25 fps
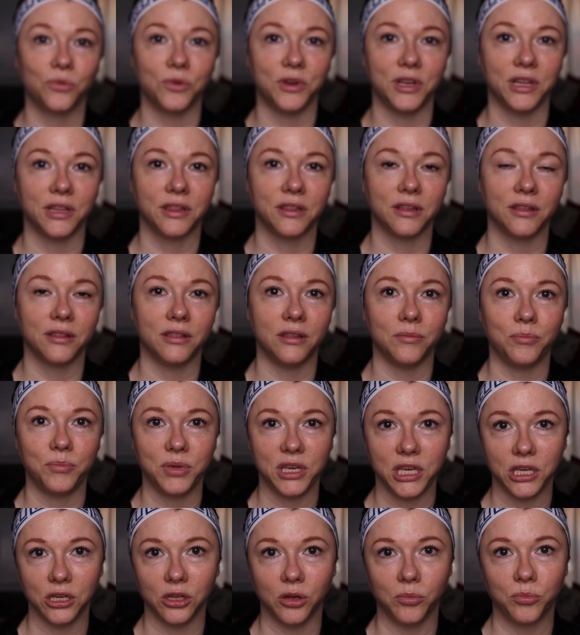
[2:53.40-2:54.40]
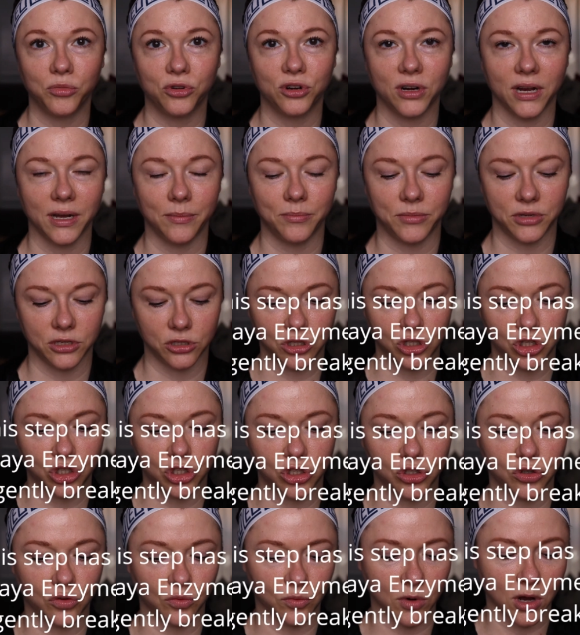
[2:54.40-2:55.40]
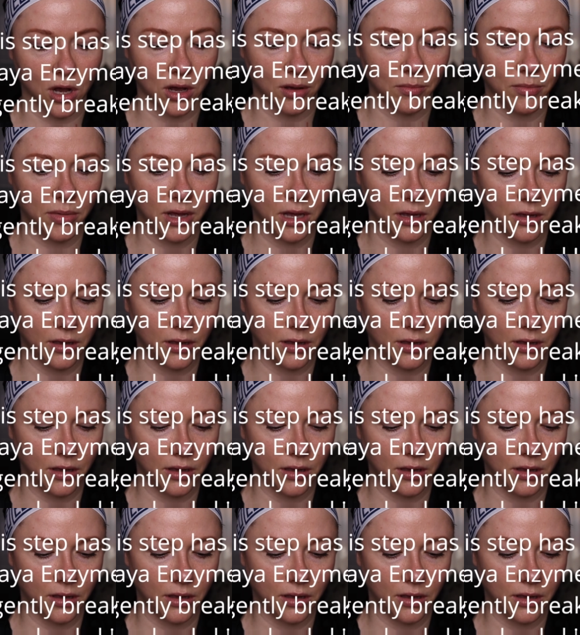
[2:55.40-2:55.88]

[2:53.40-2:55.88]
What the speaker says: with the Peel Prep Scrub.